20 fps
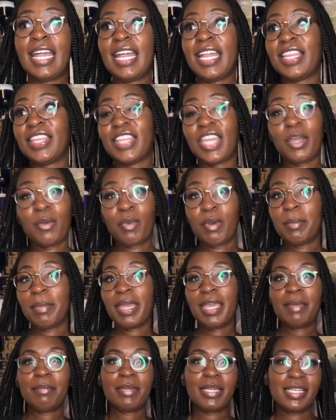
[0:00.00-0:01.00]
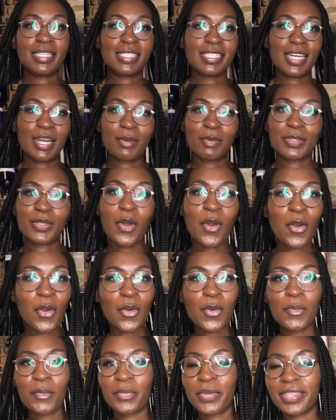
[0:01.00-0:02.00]
they were babies and I was
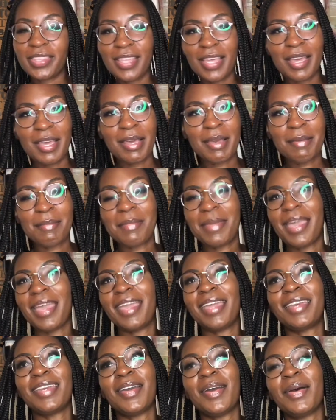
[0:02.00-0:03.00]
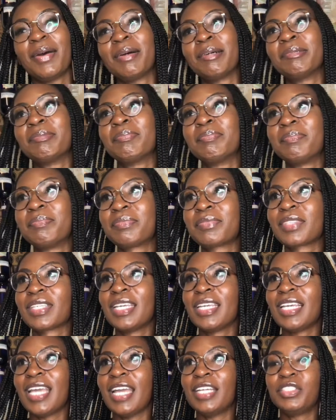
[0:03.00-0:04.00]
home with them. And
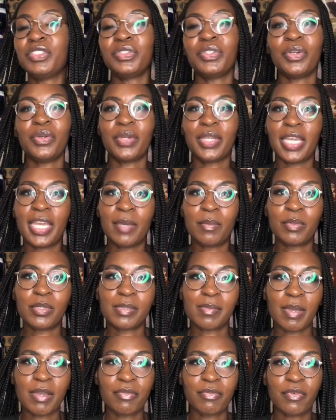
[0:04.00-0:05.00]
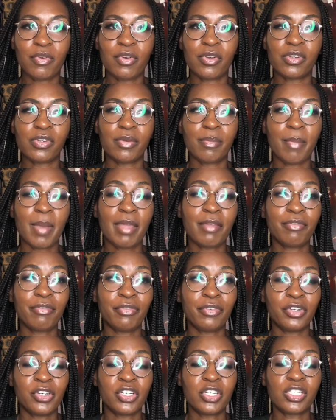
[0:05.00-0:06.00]
as you know, Gabe was my
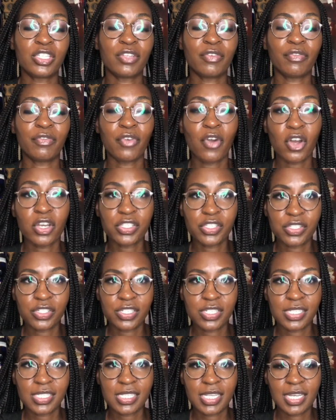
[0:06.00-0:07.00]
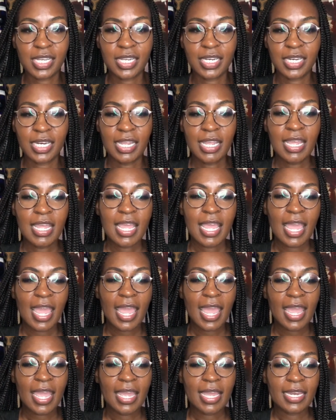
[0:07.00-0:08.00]
first foster son,
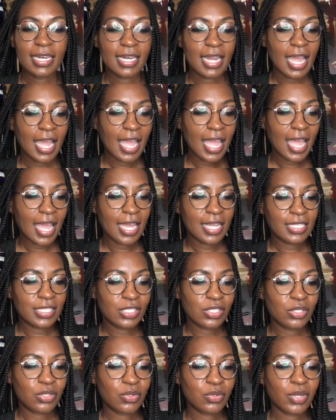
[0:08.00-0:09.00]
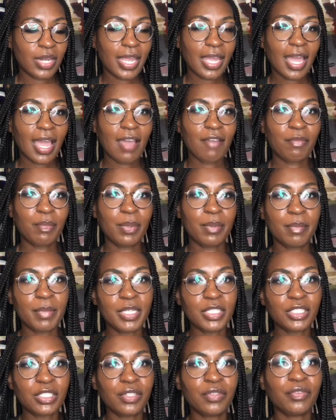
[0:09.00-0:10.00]
and I had to like have
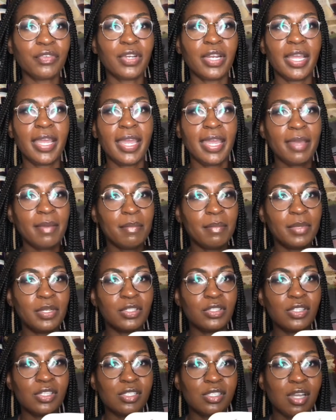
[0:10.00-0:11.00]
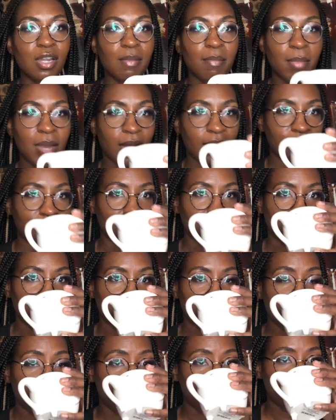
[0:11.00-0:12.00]
permission for him to start modeling
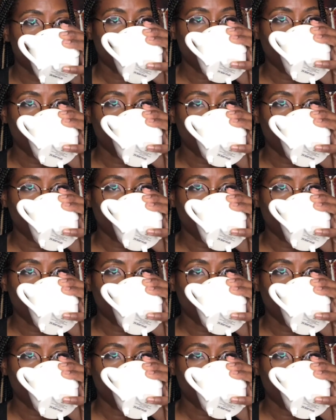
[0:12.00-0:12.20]
because